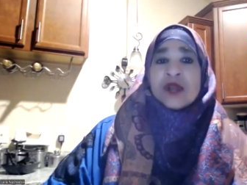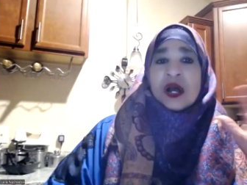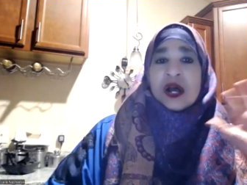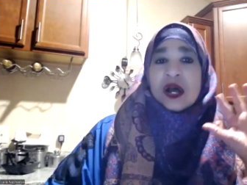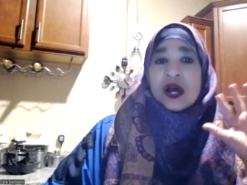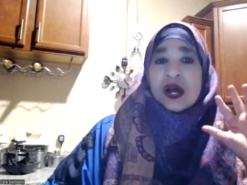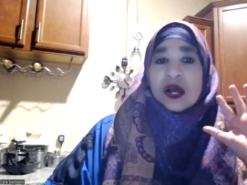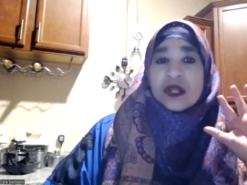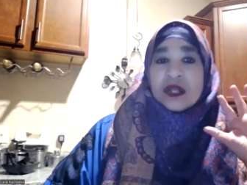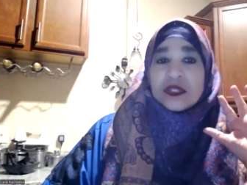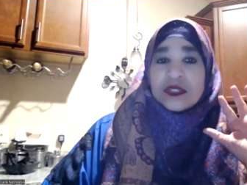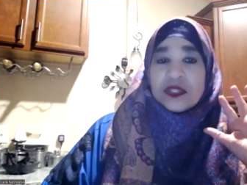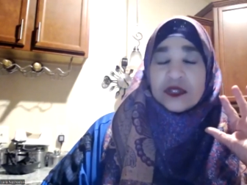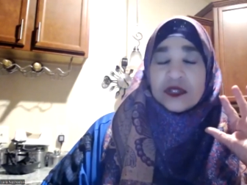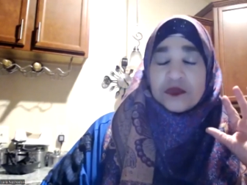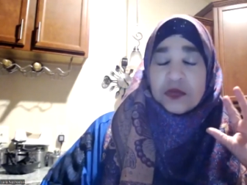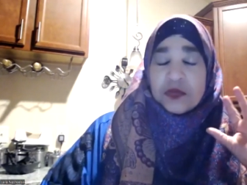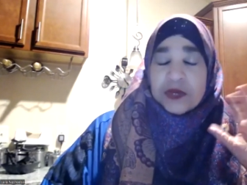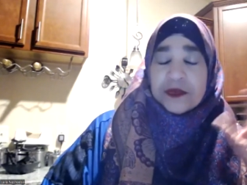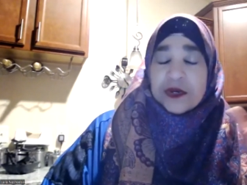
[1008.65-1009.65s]
Uh,
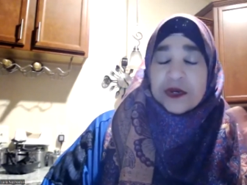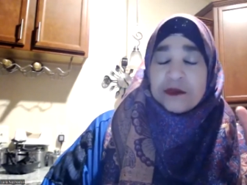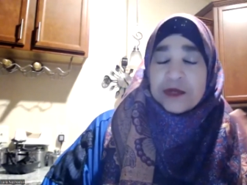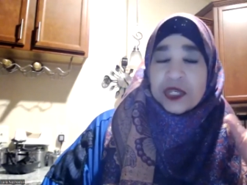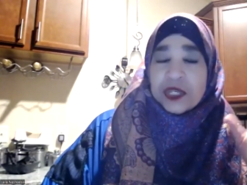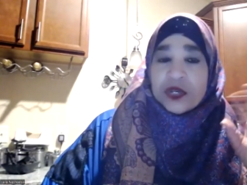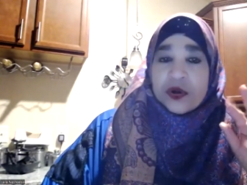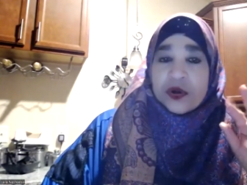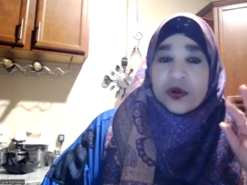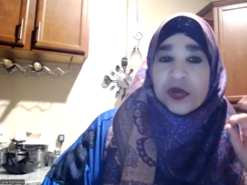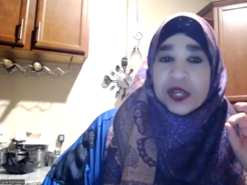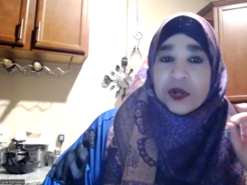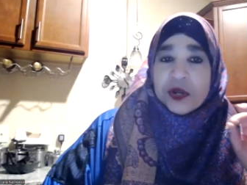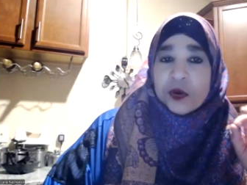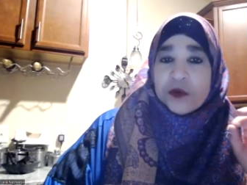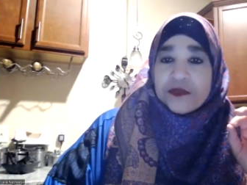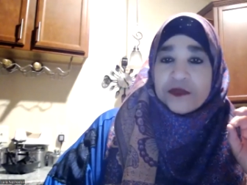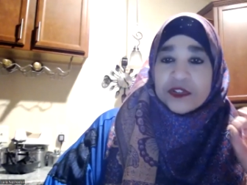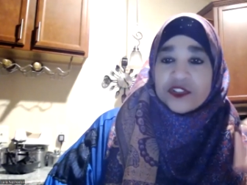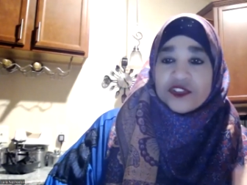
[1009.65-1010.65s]
the, we will be going
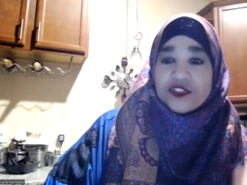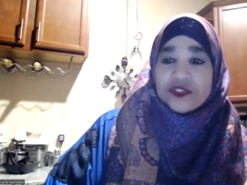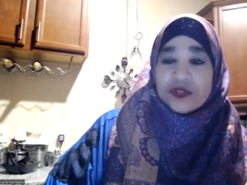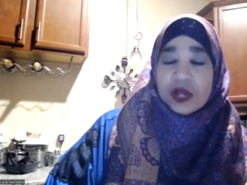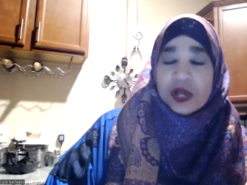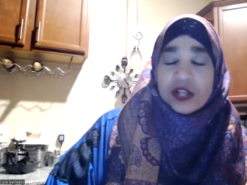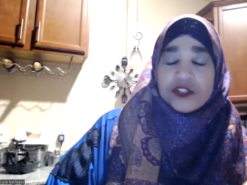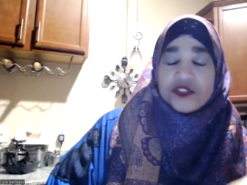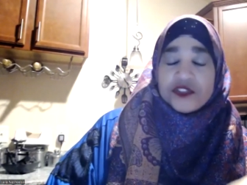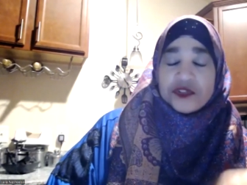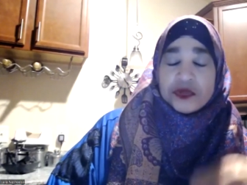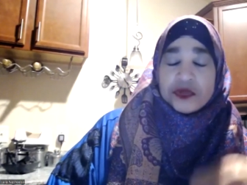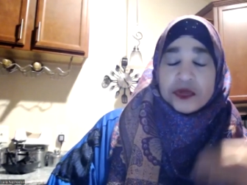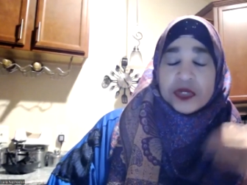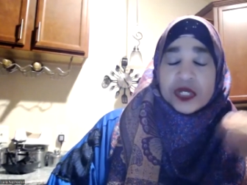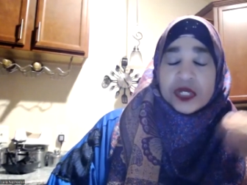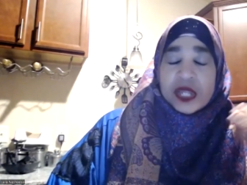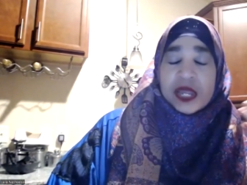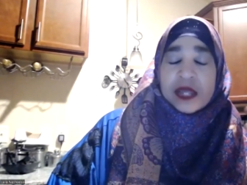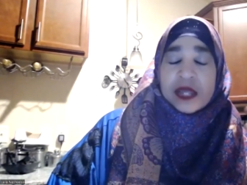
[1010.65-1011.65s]
over uh,
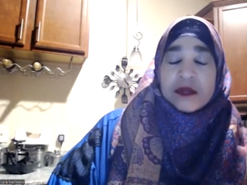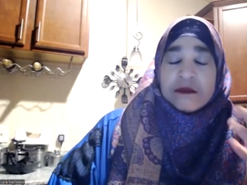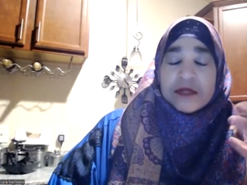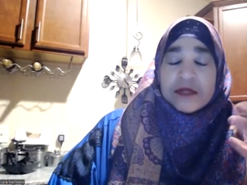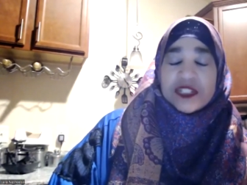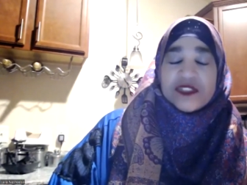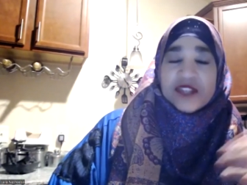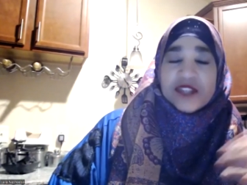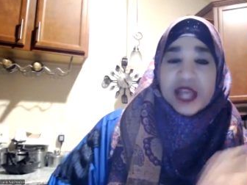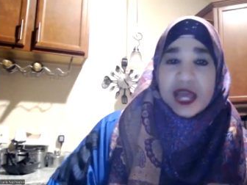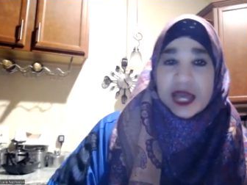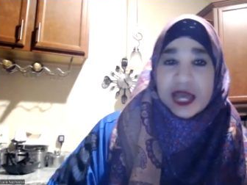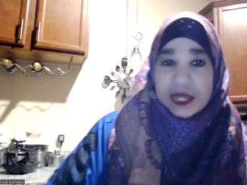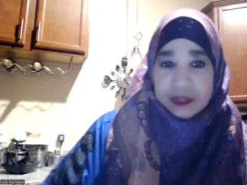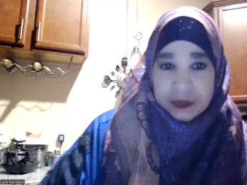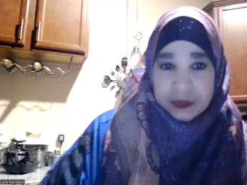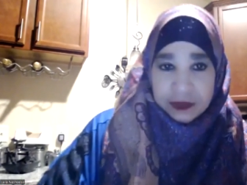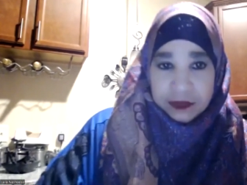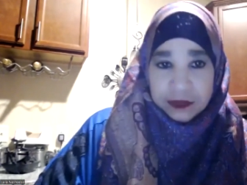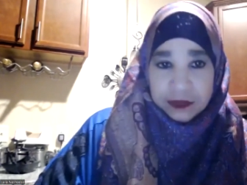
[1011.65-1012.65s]
Surat El Masad.